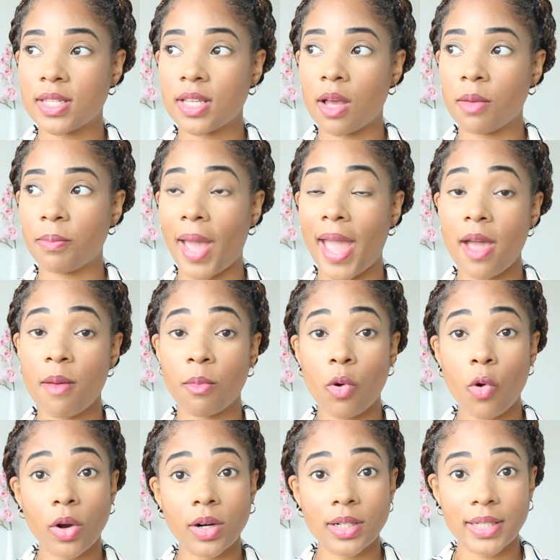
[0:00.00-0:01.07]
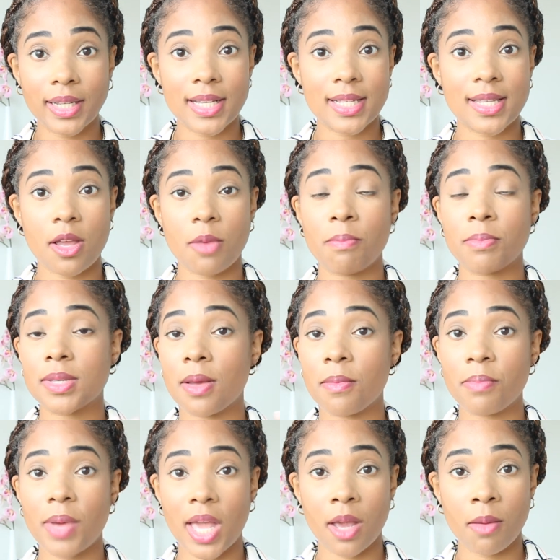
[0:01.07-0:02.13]
Some pay them quarterly, some
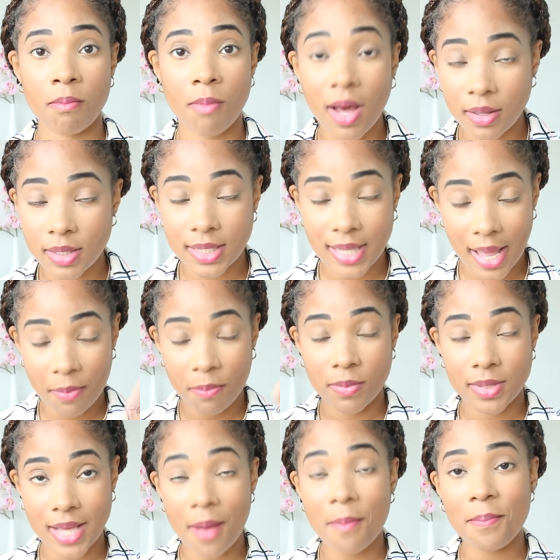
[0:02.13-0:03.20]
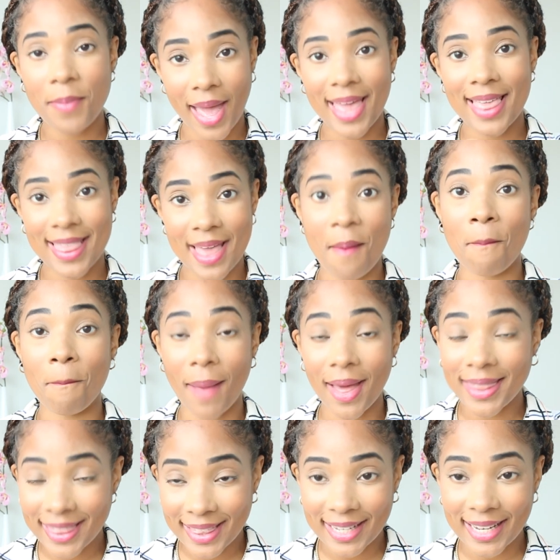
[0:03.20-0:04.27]
pay them
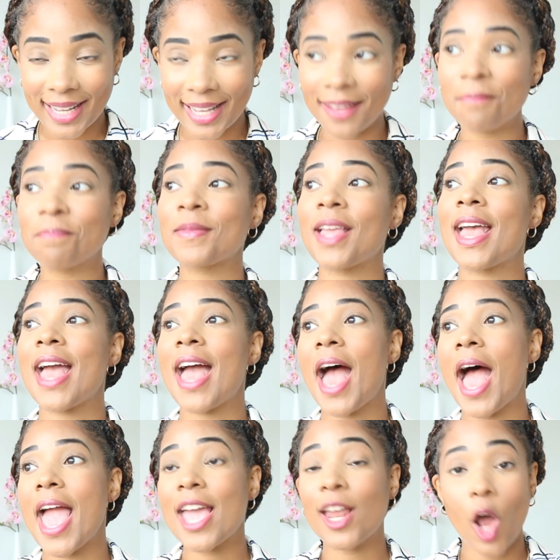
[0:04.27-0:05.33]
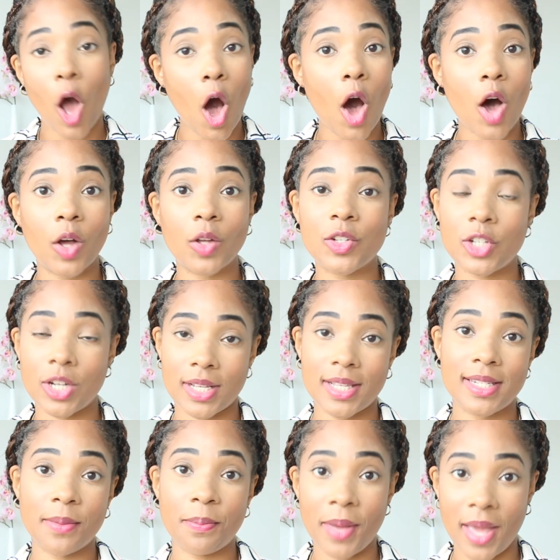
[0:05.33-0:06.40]
monthly. It all
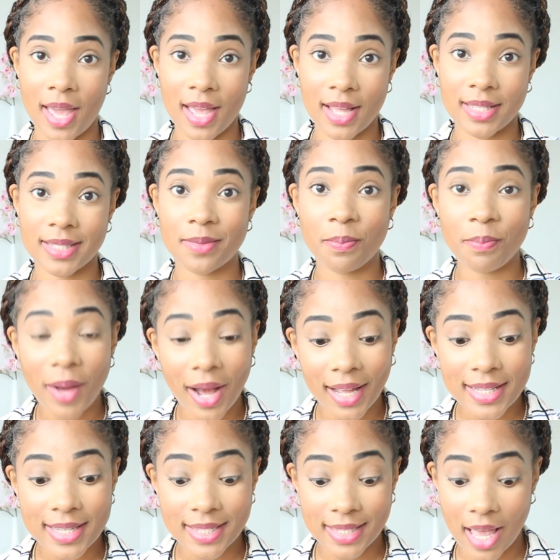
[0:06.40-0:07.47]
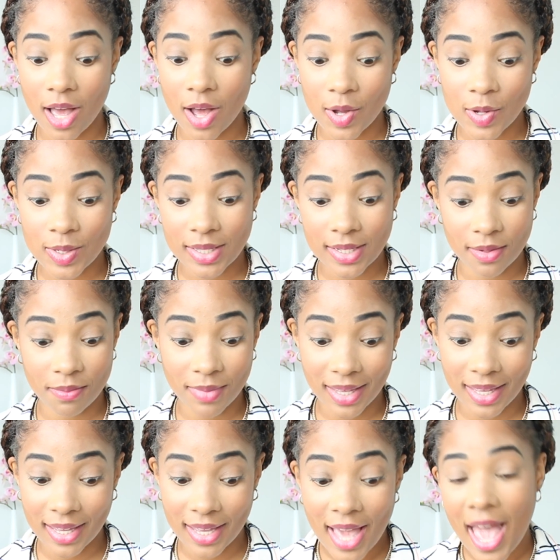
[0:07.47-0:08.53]
just depends. But sales to
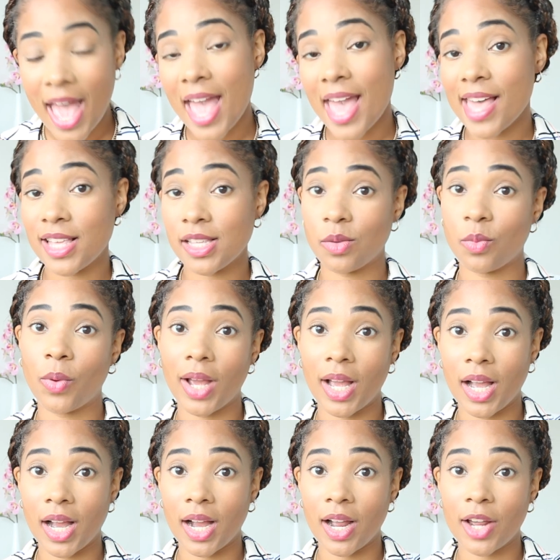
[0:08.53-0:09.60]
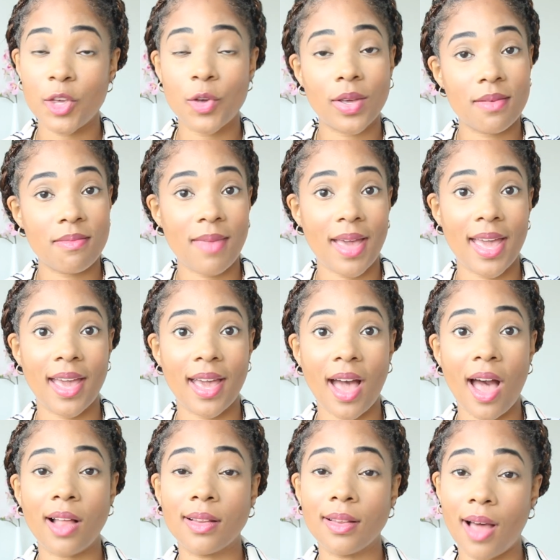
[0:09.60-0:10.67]
me is where you can make
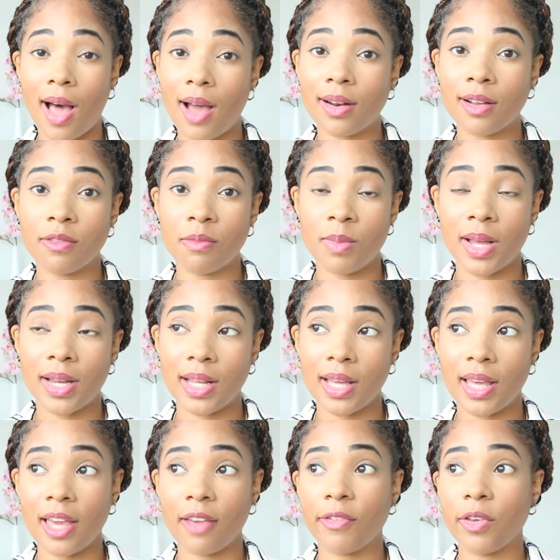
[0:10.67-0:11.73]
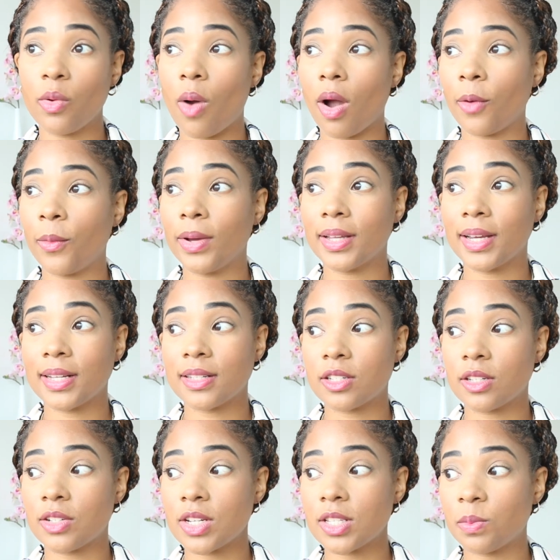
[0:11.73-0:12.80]
a lot of money if you are willing
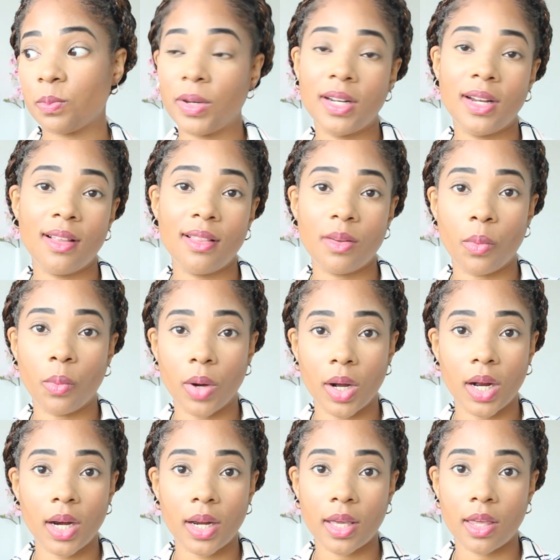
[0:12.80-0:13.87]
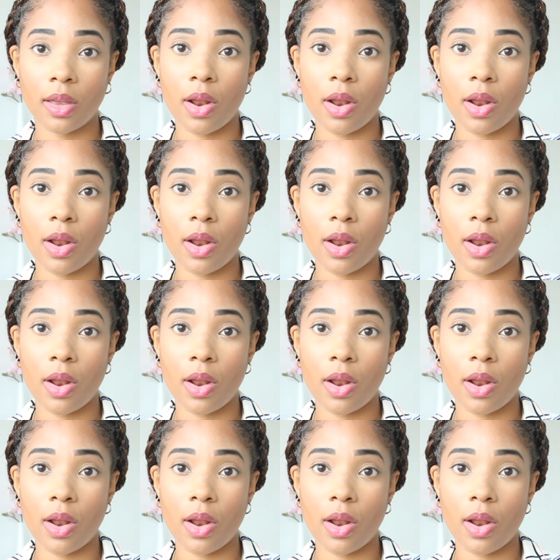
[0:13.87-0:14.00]
to just put in the work.